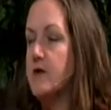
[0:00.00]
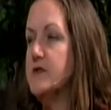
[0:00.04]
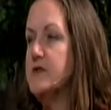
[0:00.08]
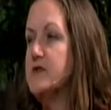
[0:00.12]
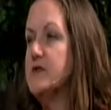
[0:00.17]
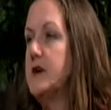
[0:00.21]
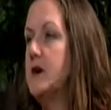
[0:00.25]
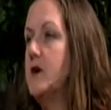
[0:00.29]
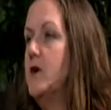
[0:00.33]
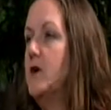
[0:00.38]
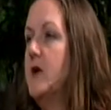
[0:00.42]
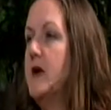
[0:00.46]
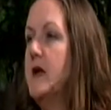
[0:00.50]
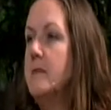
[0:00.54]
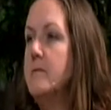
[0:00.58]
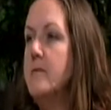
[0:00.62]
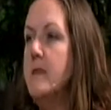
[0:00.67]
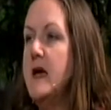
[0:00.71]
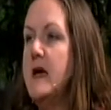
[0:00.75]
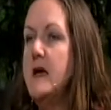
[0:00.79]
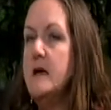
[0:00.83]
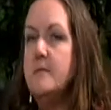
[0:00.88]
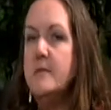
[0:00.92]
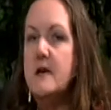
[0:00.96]
So it
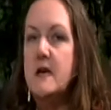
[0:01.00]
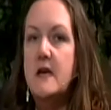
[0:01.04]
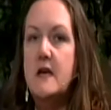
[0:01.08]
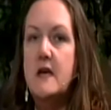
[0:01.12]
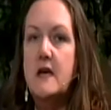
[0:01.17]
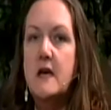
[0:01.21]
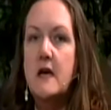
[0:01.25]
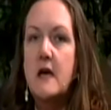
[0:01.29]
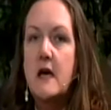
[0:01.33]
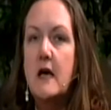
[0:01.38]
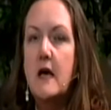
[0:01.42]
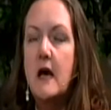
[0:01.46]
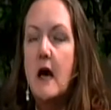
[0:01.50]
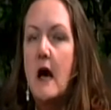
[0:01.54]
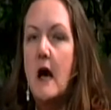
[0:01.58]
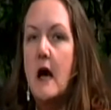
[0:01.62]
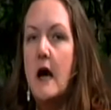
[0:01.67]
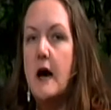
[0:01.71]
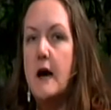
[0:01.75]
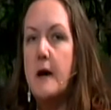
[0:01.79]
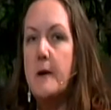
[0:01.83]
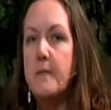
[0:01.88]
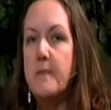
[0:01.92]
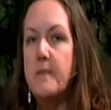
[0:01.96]
may be
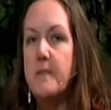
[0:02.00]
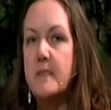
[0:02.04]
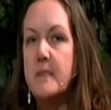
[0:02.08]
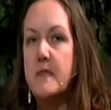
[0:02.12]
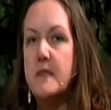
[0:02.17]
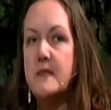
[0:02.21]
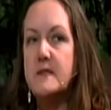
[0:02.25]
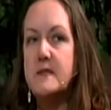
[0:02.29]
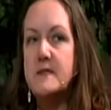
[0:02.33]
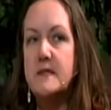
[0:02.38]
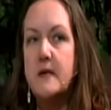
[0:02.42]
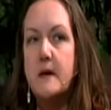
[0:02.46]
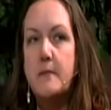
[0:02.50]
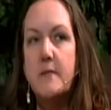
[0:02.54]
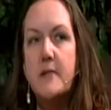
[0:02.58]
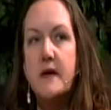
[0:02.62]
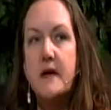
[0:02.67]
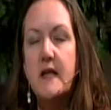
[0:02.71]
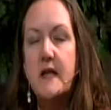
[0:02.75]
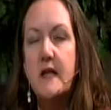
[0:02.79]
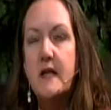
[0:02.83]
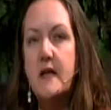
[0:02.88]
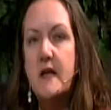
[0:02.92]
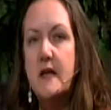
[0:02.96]
that
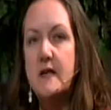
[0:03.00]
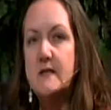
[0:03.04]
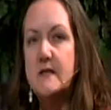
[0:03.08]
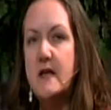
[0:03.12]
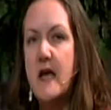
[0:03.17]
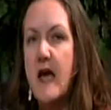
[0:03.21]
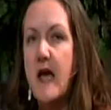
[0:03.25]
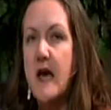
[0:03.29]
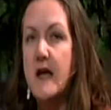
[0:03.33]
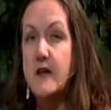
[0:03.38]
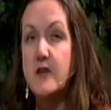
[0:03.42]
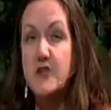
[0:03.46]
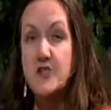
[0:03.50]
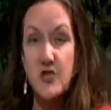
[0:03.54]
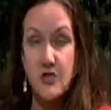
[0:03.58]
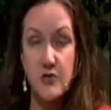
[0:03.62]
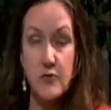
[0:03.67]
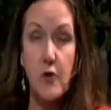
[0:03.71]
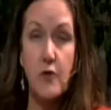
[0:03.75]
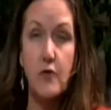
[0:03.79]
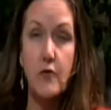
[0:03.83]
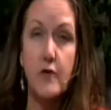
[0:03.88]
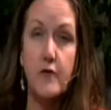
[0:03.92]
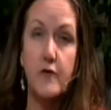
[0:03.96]
somebody has had a
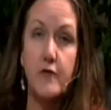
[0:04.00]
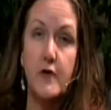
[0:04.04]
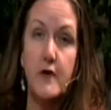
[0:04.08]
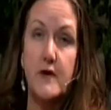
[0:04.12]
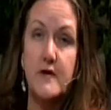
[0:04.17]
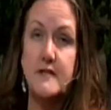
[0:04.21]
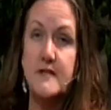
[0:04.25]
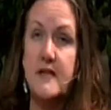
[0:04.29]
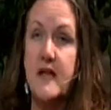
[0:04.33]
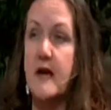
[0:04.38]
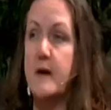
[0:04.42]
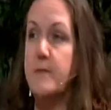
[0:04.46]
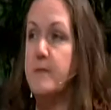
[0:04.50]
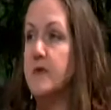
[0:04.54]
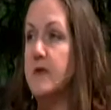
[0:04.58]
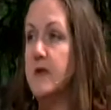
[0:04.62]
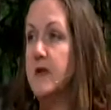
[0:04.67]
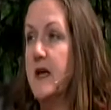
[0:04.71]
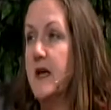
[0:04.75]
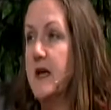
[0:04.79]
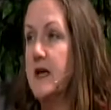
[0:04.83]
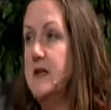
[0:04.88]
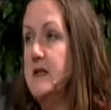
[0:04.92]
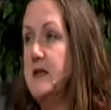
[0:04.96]
stroke, for example,
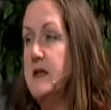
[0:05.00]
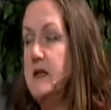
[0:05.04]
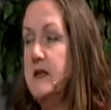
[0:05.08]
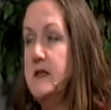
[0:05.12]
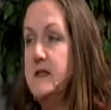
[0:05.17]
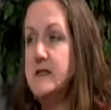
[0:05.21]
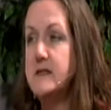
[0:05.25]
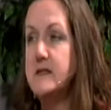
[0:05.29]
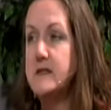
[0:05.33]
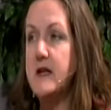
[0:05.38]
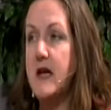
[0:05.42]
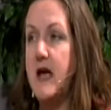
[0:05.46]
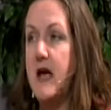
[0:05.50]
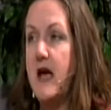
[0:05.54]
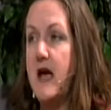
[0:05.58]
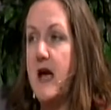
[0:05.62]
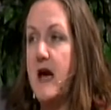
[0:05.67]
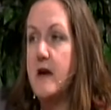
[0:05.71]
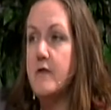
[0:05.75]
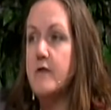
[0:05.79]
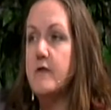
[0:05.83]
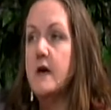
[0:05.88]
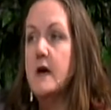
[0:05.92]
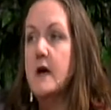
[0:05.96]
and needs to
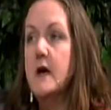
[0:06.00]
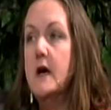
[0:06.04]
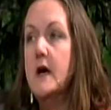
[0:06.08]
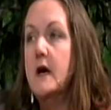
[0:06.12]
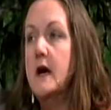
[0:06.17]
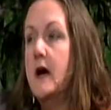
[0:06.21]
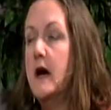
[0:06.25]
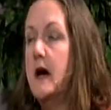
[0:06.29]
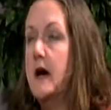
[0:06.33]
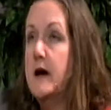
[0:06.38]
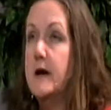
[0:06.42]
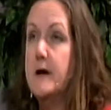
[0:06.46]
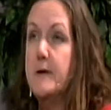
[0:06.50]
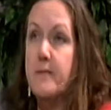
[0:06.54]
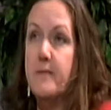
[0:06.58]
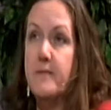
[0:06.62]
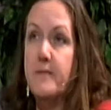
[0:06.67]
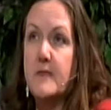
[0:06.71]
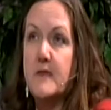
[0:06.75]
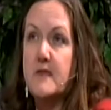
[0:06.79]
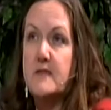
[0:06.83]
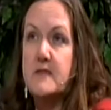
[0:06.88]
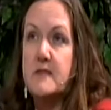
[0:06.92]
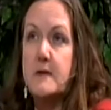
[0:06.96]
have
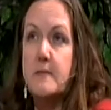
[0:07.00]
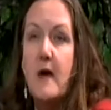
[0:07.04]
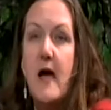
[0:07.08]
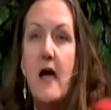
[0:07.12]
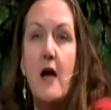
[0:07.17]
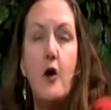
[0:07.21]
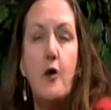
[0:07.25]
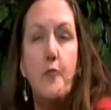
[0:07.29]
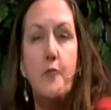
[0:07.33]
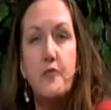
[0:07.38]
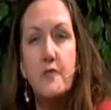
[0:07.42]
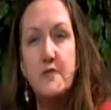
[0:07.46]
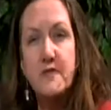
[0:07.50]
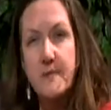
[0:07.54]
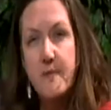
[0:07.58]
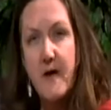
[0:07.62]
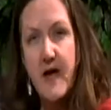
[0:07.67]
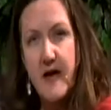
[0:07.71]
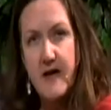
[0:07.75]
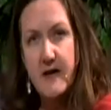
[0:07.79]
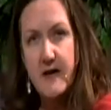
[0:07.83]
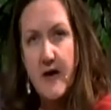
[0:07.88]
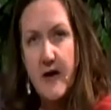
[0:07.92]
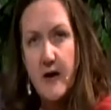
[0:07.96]
some help with some
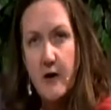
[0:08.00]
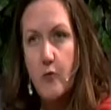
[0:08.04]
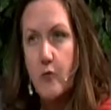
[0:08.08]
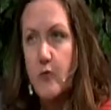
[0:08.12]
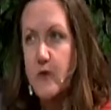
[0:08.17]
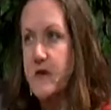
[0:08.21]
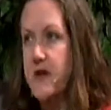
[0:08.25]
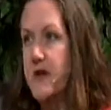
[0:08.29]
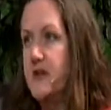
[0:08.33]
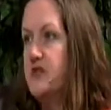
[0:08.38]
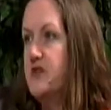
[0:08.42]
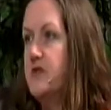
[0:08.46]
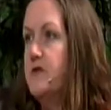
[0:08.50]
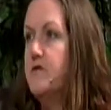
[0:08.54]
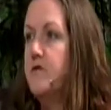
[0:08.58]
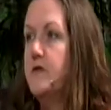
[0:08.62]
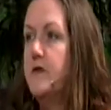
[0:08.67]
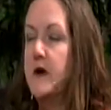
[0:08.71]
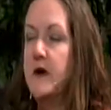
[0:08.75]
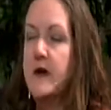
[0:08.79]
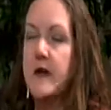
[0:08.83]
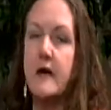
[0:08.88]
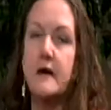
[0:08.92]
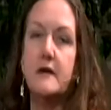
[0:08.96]
hand-eye coordination,
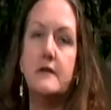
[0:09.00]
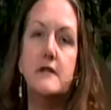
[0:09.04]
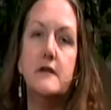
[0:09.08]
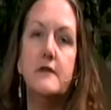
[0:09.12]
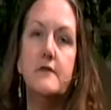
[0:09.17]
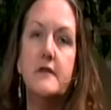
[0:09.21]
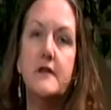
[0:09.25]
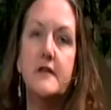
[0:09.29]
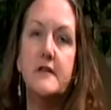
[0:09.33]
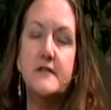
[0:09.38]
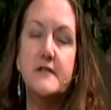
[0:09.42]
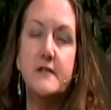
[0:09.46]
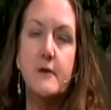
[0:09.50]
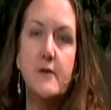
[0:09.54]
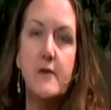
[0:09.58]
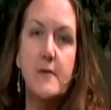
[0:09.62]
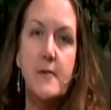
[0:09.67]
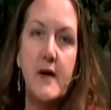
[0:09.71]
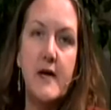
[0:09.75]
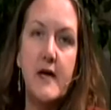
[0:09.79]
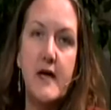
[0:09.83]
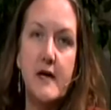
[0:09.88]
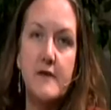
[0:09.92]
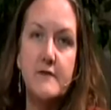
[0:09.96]
fun activities. So we
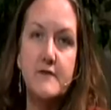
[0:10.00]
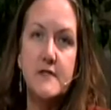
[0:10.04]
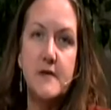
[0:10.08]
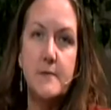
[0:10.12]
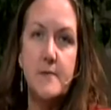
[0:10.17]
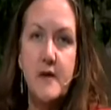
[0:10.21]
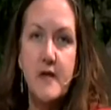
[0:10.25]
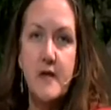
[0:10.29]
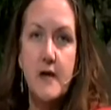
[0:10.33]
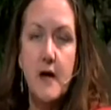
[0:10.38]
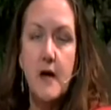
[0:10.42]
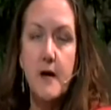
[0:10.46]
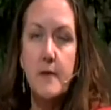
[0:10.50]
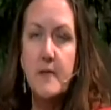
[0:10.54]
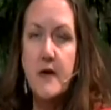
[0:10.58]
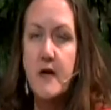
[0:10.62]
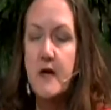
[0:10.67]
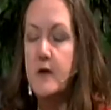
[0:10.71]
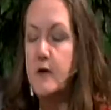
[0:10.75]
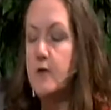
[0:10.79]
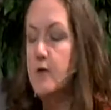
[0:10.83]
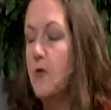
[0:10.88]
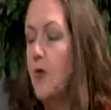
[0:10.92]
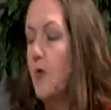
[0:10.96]
might have somebody come in
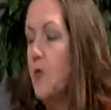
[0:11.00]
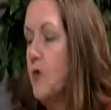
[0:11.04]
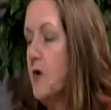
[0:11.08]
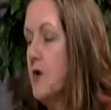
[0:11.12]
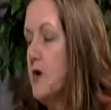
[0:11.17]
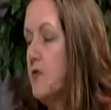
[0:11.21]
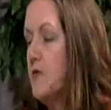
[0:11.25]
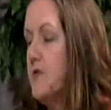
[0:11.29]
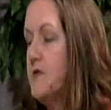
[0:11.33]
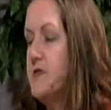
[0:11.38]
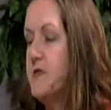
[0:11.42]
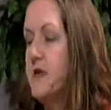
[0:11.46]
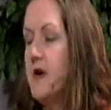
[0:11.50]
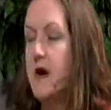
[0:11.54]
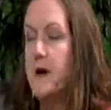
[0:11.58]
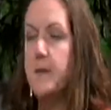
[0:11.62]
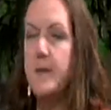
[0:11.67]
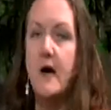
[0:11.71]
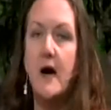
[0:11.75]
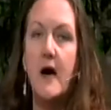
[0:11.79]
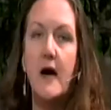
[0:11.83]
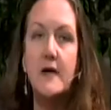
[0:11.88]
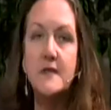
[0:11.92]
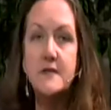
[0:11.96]
who will work with them
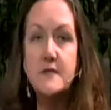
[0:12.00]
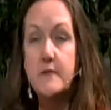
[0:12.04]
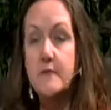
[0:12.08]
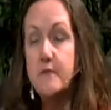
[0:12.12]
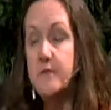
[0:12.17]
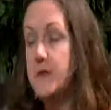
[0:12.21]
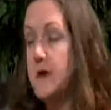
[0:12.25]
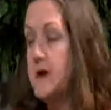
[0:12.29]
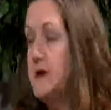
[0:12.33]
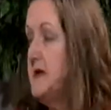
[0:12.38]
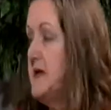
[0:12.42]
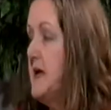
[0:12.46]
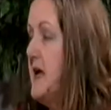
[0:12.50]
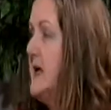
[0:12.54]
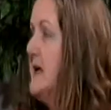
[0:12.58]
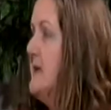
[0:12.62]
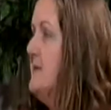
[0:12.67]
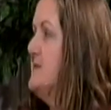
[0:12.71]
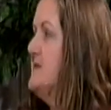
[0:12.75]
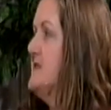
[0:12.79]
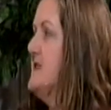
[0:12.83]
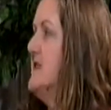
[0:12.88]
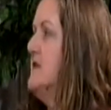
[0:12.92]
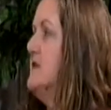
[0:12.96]
on some fun
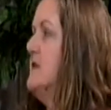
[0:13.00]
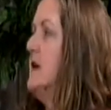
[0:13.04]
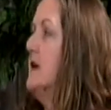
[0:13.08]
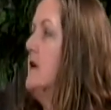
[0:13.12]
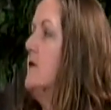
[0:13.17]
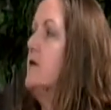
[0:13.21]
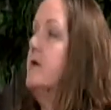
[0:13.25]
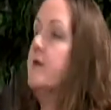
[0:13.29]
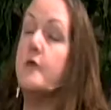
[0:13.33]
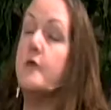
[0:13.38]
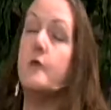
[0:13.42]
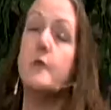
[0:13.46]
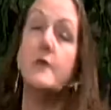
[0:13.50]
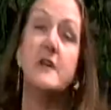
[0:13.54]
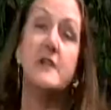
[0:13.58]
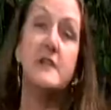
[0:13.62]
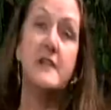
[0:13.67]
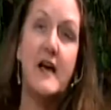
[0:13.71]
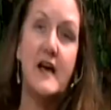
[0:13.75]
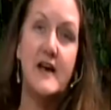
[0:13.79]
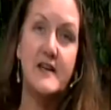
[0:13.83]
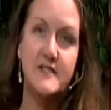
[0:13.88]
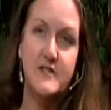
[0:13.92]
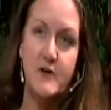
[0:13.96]
games that they don't
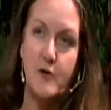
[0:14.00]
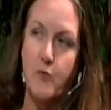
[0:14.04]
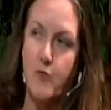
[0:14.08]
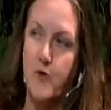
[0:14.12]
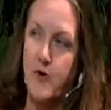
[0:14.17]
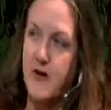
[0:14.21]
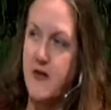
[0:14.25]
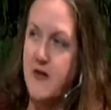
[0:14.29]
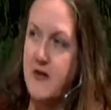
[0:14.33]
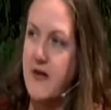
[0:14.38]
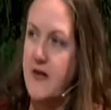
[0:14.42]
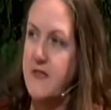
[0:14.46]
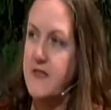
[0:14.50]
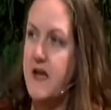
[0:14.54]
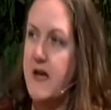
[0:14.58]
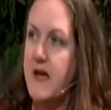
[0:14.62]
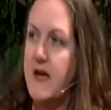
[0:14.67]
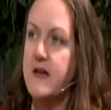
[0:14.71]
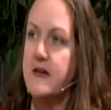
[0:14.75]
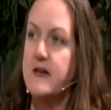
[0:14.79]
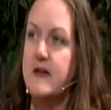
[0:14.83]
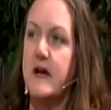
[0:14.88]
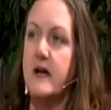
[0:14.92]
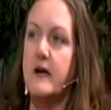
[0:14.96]
realize are working on the
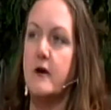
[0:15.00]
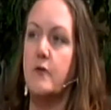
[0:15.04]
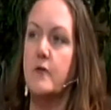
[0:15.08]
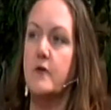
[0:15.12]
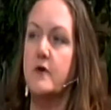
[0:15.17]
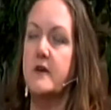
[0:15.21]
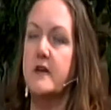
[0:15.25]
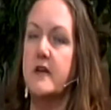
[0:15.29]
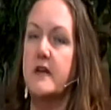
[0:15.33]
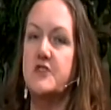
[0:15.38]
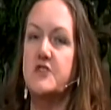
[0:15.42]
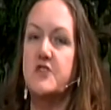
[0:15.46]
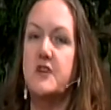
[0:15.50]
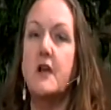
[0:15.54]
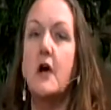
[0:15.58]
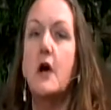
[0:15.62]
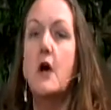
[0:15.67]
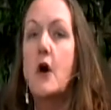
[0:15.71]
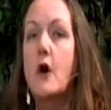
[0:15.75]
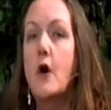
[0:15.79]
hand-eye coordination.